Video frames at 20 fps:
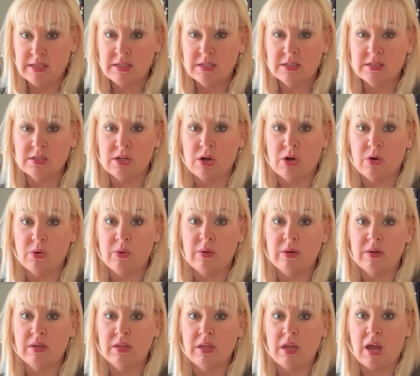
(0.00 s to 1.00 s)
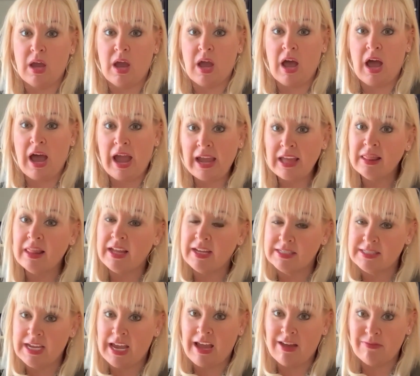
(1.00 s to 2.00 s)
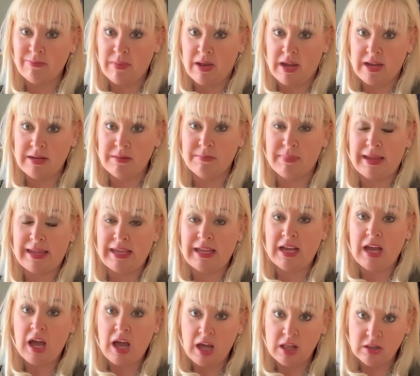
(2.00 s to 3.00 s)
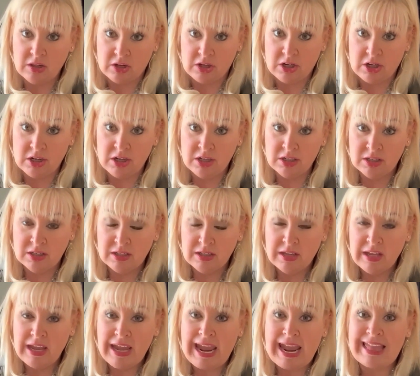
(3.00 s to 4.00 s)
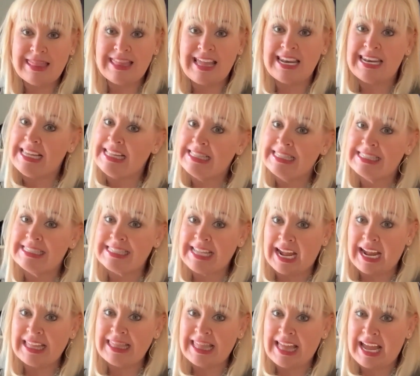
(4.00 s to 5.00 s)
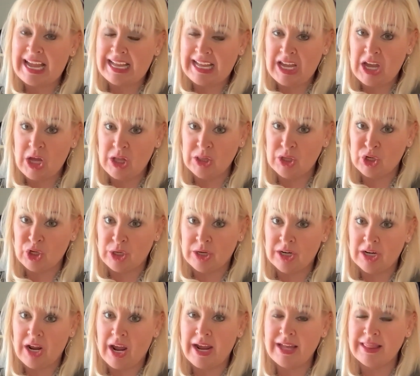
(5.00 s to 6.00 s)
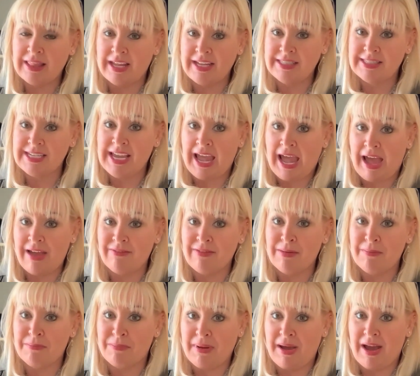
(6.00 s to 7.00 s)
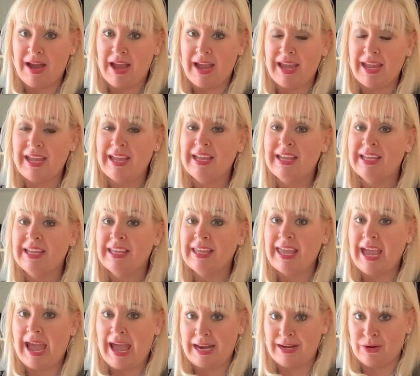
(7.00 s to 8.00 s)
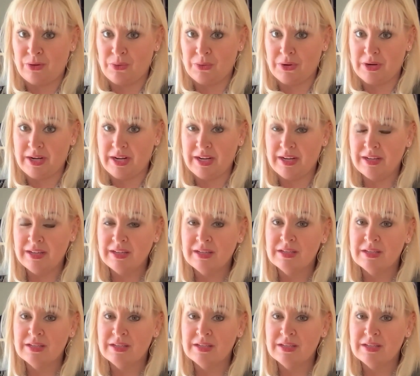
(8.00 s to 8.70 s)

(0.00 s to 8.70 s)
So I like to have mine by color, and then inside that color, I like to have it by category.